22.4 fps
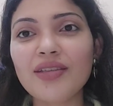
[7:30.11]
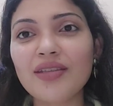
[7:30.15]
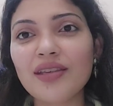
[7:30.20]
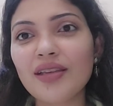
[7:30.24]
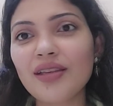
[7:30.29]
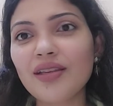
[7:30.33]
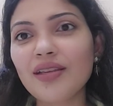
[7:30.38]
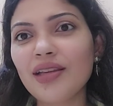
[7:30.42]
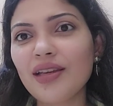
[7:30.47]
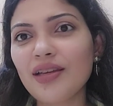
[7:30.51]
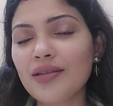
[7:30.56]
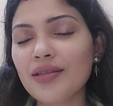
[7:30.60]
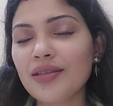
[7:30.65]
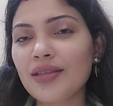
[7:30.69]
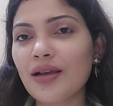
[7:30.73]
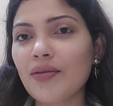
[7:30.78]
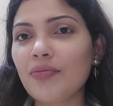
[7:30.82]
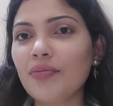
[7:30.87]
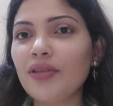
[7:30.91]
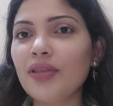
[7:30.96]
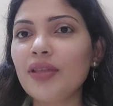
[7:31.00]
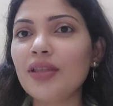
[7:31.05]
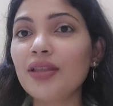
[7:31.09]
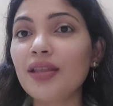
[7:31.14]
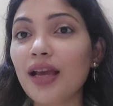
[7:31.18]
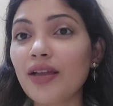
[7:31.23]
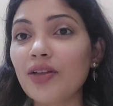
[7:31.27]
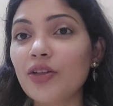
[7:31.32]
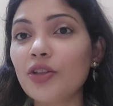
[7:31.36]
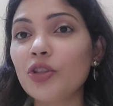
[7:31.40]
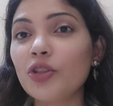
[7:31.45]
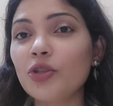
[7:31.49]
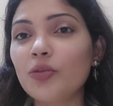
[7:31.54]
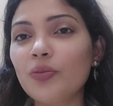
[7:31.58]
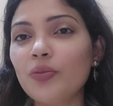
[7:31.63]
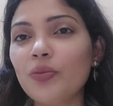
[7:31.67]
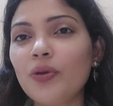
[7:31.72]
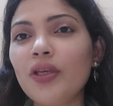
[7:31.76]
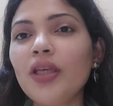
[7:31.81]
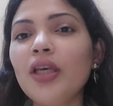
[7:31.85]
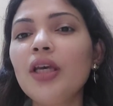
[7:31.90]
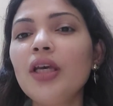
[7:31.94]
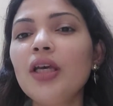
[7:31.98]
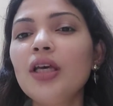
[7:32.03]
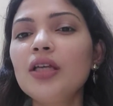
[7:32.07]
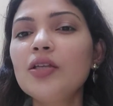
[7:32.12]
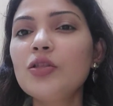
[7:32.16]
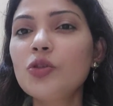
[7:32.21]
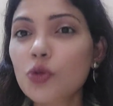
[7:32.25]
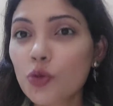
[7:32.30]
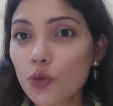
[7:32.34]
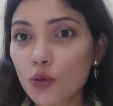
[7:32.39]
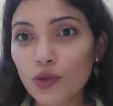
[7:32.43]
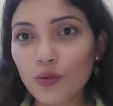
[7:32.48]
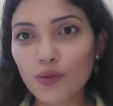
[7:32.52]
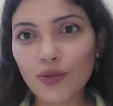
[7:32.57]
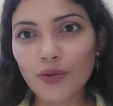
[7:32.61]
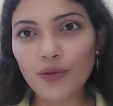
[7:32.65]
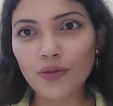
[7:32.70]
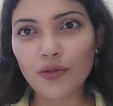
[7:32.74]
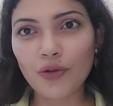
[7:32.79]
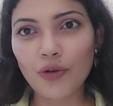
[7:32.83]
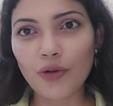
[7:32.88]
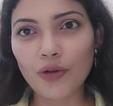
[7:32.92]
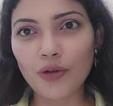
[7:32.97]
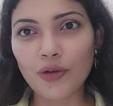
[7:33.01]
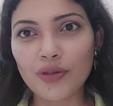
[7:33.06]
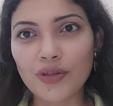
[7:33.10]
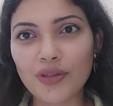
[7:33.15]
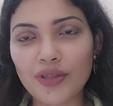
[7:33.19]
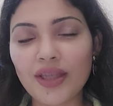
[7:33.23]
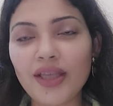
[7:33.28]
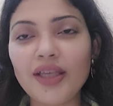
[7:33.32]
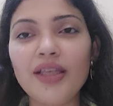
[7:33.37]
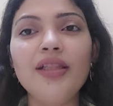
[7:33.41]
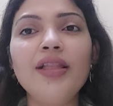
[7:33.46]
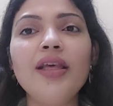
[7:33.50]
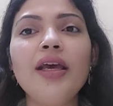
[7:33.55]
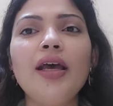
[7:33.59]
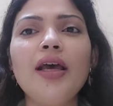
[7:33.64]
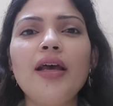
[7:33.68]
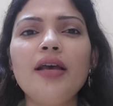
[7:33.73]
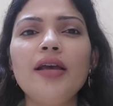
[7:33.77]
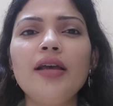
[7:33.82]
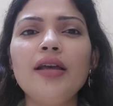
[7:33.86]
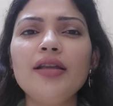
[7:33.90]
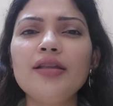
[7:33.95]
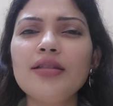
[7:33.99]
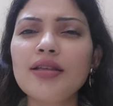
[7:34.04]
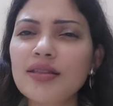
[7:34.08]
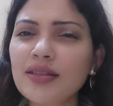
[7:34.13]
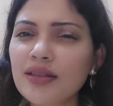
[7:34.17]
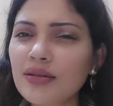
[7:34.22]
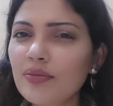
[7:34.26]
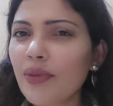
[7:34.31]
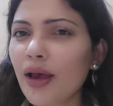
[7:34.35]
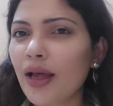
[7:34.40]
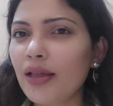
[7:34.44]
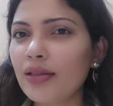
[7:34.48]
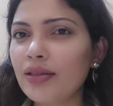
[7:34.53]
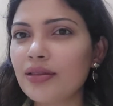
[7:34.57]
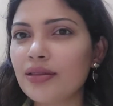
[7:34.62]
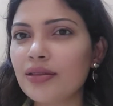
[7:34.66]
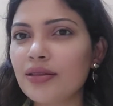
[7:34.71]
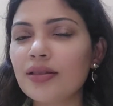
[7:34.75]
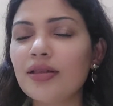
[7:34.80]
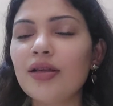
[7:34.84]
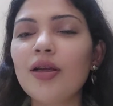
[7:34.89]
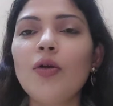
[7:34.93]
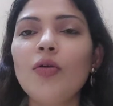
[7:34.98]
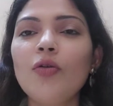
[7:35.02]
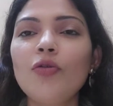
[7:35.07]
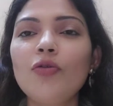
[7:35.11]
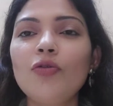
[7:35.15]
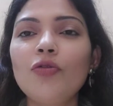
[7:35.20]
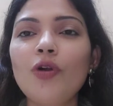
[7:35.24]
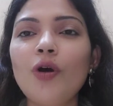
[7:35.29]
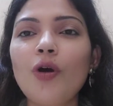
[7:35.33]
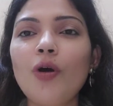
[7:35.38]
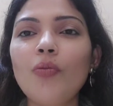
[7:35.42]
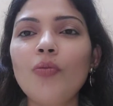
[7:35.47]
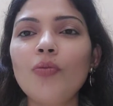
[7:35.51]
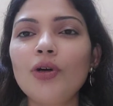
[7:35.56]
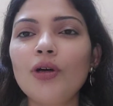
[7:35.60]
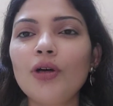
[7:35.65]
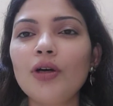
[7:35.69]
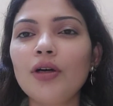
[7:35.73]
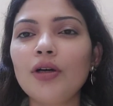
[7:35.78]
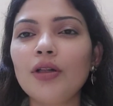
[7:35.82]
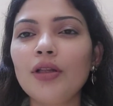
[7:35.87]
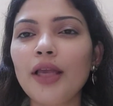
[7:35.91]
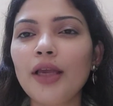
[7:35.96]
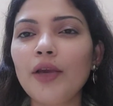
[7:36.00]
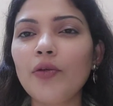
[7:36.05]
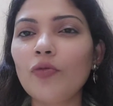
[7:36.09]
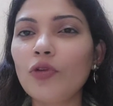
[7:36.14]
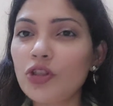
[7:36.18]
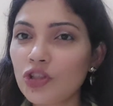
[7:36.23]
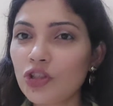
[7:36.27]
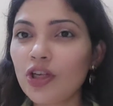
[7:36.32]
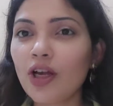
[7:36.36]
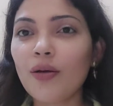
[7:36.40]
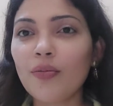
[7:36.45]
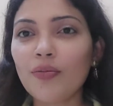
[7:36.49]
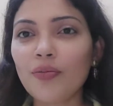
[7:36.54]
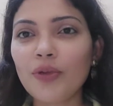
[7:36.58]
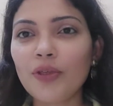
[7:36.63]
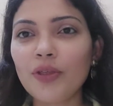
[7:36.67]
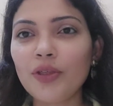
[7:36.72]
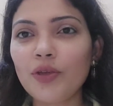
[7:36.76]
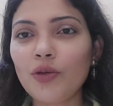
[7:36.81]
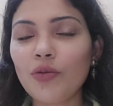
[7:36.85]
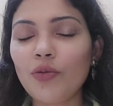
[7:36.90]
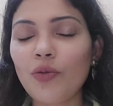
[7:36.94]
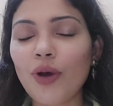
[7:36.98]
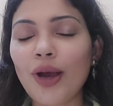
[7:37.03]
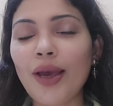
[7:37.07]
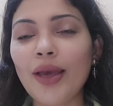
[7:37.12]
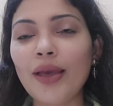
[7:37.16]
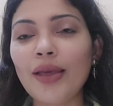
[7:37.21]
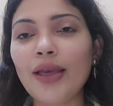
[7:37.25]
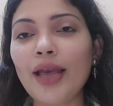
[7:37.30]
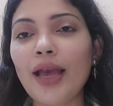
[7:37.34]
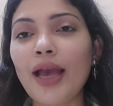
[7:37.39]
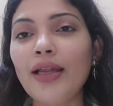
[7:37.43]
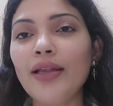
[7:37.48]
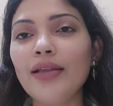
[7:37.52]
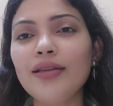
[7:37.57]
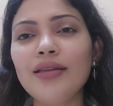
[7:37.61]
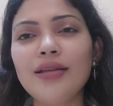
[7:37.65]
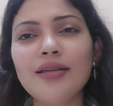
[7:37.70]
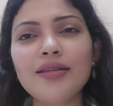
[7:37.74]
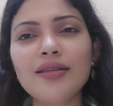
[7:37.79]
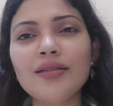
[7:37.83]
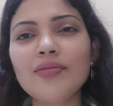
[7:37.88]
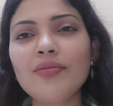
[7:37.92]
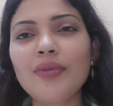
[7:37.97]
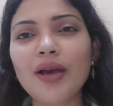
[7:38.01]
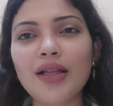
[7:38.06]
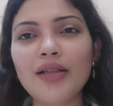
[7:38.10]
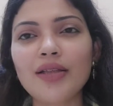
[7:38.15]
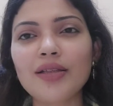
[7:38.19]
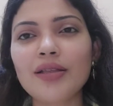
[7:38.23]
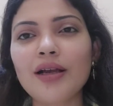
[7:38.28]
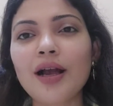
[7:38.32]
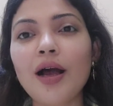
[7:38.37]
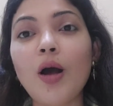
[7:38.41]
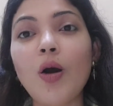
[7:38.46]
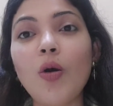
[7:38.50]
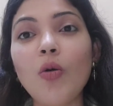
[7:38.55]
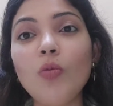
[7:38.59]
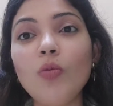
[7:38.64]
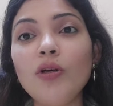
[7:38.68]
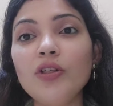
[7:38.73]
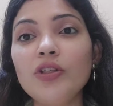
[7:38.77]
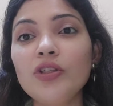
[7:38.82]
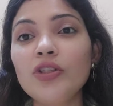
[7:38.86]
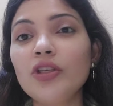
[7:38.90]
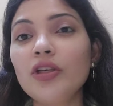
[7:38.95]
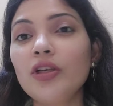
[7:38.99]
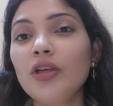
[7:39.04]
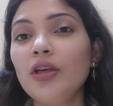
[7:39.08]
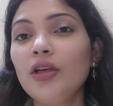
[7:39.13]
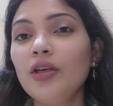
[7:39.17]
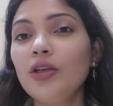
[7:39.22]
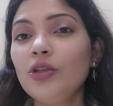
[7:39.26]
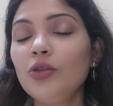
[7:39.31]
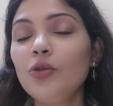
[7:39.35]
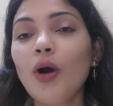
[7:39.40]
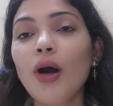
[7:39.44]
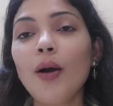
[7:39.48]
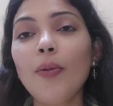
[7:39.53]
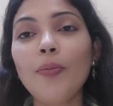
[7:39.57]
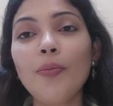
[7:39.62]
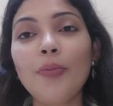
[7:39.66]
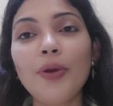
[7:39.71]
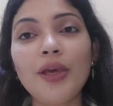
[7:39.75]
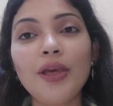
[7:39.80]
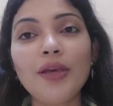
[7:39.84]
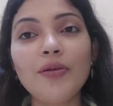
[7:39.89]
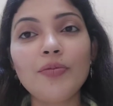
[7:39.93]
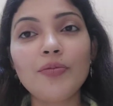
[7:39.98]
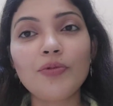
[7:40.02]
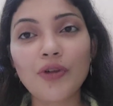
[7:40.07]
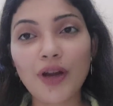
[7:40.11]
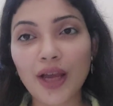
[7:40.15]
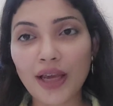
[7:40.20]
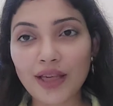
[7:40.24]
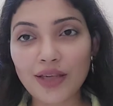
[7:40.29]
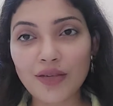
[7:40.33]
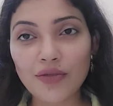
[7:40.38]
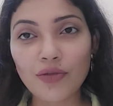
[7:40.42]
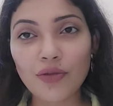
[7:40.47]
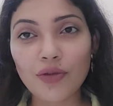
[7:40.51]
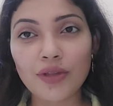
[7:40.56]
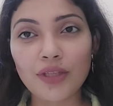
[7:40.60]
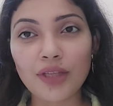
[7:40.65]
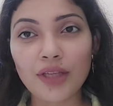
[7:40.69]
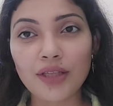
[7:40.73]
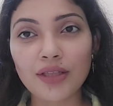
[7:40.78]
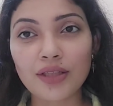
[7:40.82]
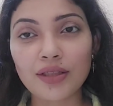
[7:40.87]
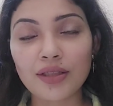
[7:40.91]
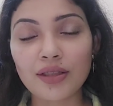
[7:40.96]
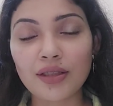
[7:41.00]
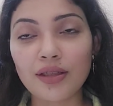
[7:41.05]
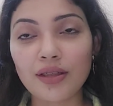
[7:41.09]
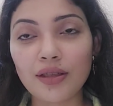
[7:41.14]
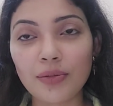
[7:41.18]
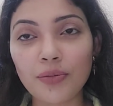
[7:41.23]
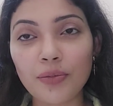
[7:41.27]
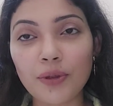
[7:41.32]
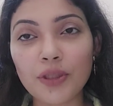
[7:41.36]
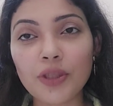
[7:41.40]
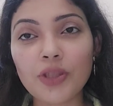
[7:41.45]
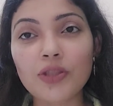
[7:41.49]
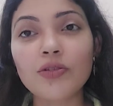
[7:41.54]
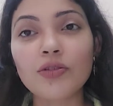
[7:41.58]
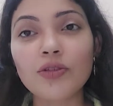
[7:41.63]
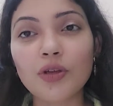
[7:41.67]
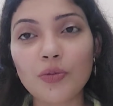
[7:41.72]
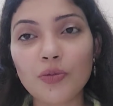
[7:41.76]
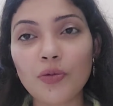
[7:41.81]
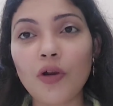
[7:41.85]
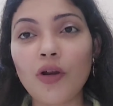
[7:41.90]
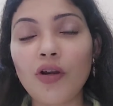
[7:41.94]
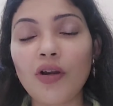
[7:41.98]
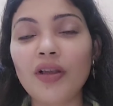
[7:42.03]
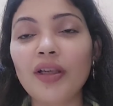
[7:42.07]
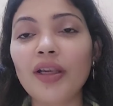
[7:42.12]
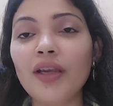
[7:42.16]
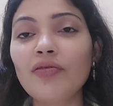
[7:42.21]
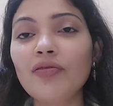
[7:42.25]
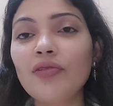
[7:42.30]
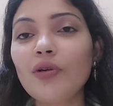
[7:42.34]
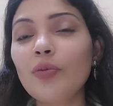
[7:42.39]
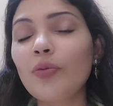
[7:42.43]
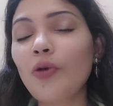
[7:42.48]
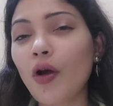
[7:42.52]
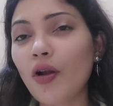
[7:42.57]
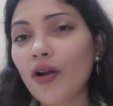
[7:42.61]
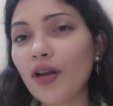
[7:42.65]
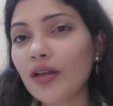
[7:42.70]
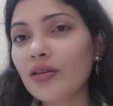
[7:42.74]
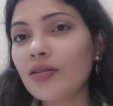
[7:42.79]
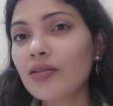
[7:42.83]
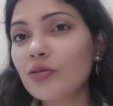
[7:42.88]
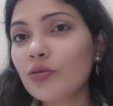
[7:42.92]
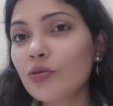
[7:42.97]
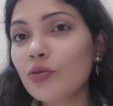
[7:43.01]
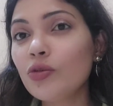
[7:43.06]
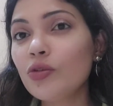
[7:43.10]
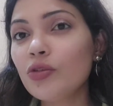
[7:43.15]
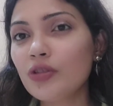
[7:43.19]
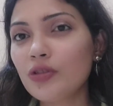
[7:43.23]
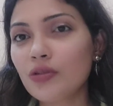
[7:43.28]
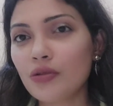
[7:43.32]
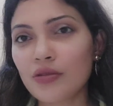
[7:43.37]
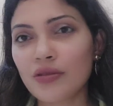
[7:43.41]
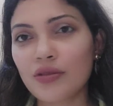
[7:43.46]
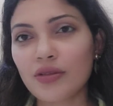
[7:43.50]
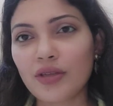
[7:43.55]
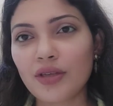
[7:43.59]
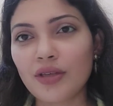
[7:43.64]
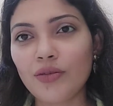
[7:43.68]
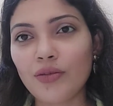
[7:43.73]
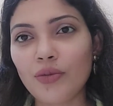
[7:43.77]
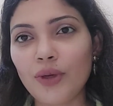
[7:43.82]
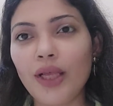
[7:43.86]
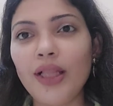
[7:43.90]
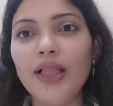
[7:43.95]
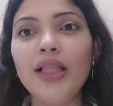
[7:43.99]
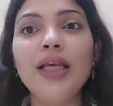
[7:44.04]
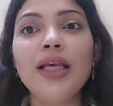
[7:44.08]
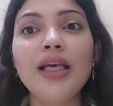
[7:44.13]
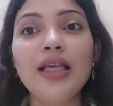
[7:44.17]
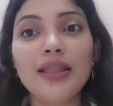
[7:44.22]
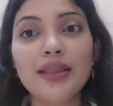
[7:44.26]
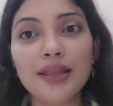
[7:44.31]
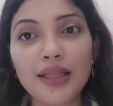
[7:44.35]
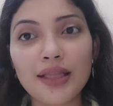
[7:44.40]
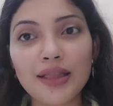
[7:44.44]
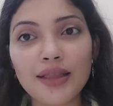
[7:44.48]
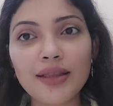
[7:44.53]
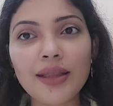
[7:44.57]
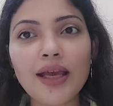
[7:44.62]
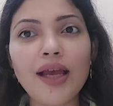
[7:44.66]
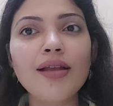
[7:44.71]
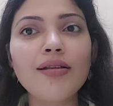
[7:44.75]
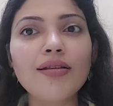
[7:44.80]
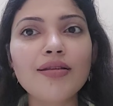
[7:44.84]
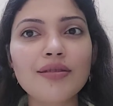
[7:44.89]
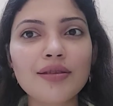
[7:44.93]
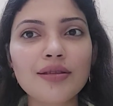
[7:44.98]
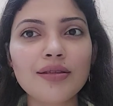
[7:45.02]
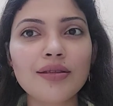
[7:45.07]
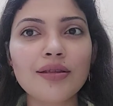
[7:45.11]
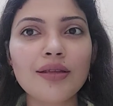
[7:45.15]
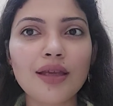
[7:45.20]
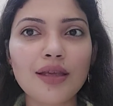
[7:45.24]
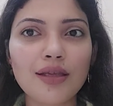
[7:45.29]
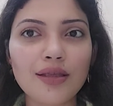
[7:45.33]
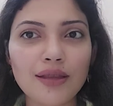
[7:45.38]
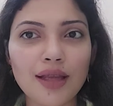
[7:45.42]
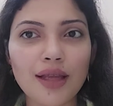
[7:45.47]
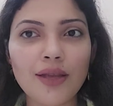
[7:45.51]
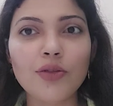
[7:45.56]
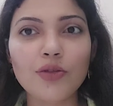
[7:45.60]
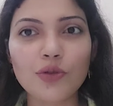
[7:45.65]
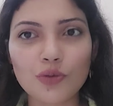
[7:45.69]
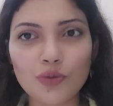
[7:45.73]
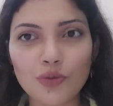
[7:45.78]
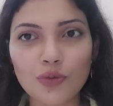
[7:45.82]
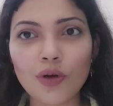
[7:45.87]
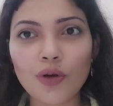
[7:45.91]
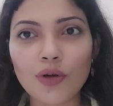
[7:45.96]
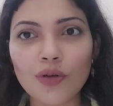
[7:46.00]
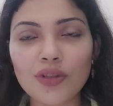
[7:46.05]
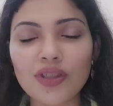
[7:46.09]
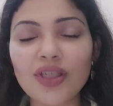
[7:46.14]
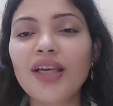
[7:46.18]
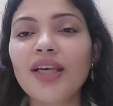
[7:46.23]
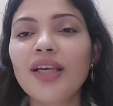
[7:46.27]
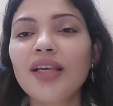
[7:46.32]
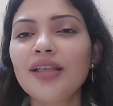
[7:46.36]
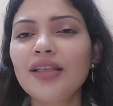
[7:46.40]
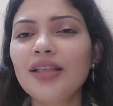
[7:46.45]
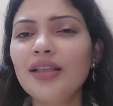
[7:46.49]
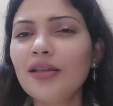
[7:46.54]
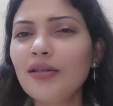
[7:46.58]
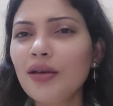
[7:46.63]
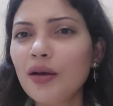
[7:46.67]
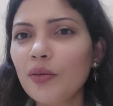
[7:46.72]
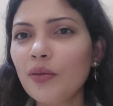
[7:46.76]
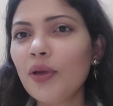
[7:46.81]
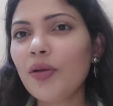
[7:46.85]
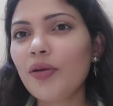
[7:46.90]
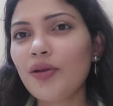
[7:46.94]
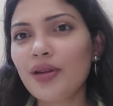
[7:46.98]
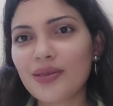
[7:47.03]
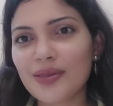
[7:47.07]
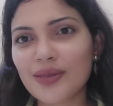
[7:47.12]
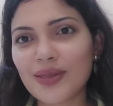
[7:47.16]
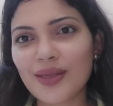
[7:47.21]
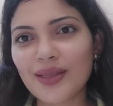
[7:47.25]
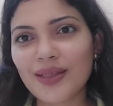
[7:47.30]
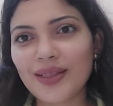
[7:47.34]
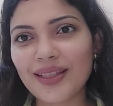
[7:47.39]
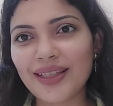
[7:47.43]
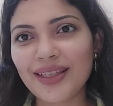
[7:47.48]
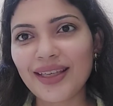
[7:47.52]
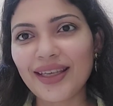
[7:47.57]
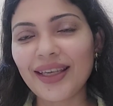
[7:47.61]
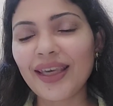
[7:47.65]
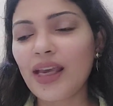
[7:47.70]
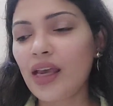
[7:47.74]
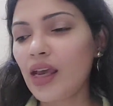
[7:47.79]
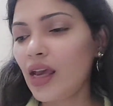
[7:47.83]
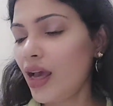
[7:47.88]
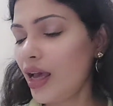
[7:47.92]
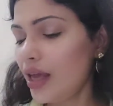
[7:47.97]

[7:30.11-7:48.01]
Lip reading: Skin care is something that should be suitable for your skin. It doesn't matter from like which company you're buying, and it doesn't matter how much you are paying price for that particular product. If the product suits your skin well, then that's the thing that you want, ki hume result dikhe.